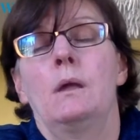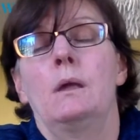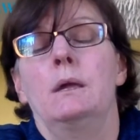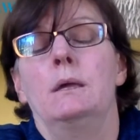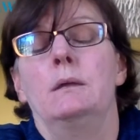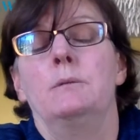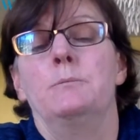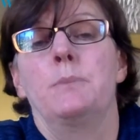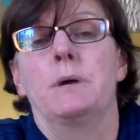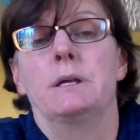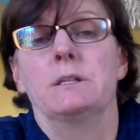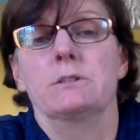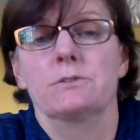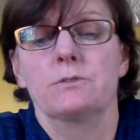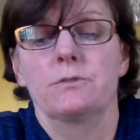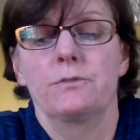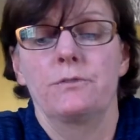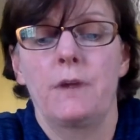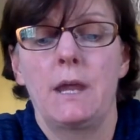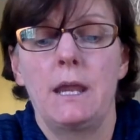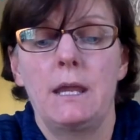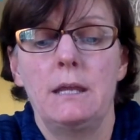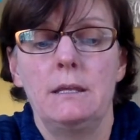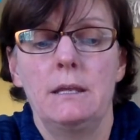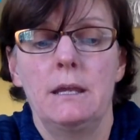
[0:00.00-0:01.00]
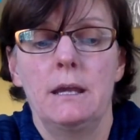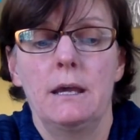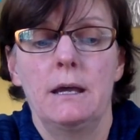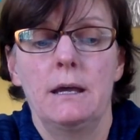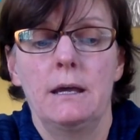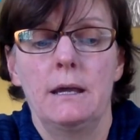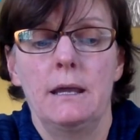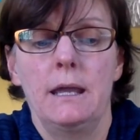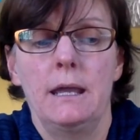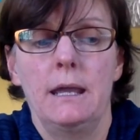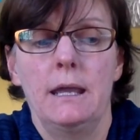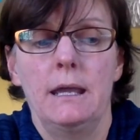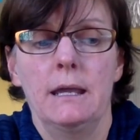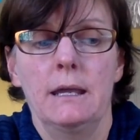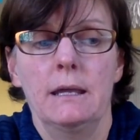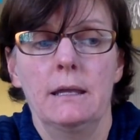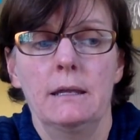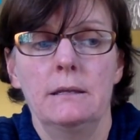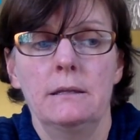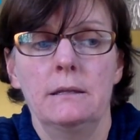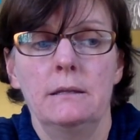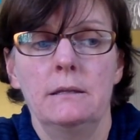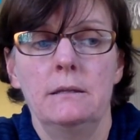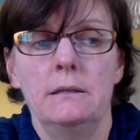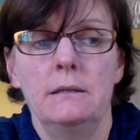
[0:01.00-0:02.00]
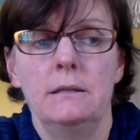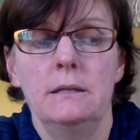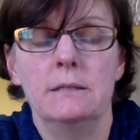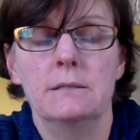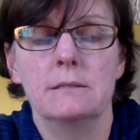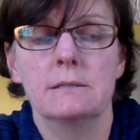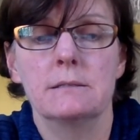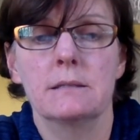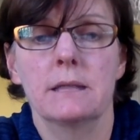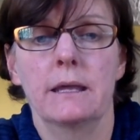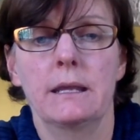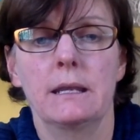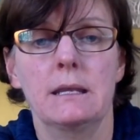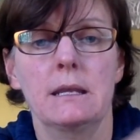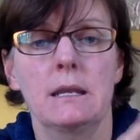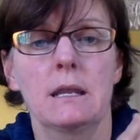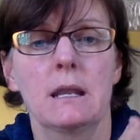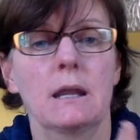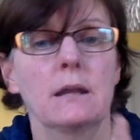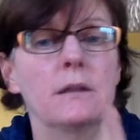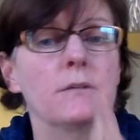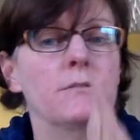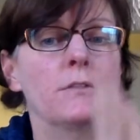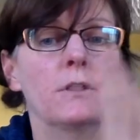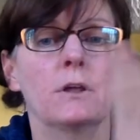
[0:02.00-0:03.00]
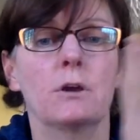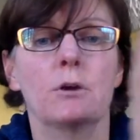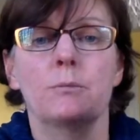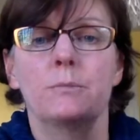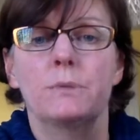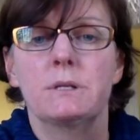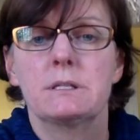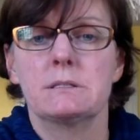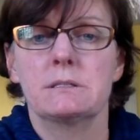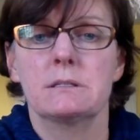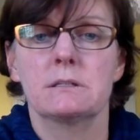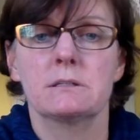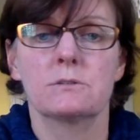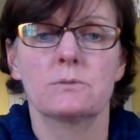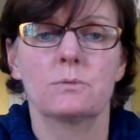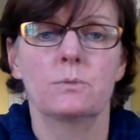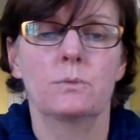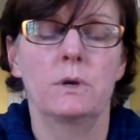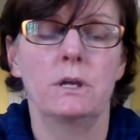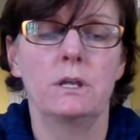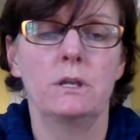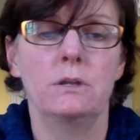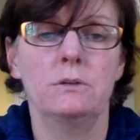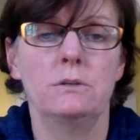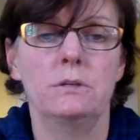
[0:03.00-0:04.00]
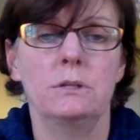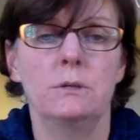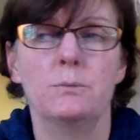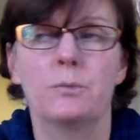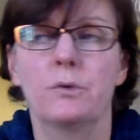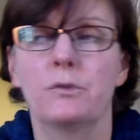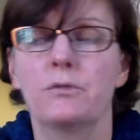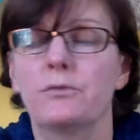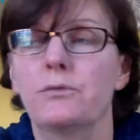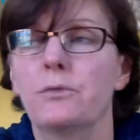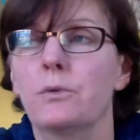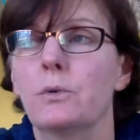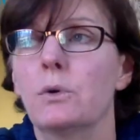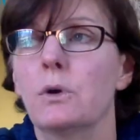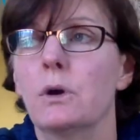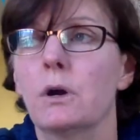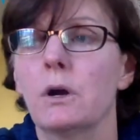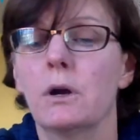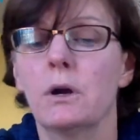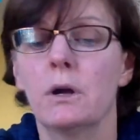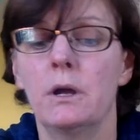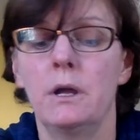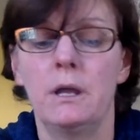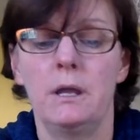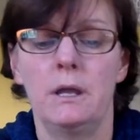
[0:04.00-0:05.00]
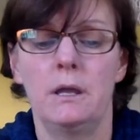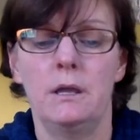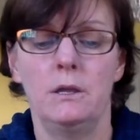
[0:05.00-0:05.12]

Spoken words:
in Pennsylvania, and it's like none of their business what you did before.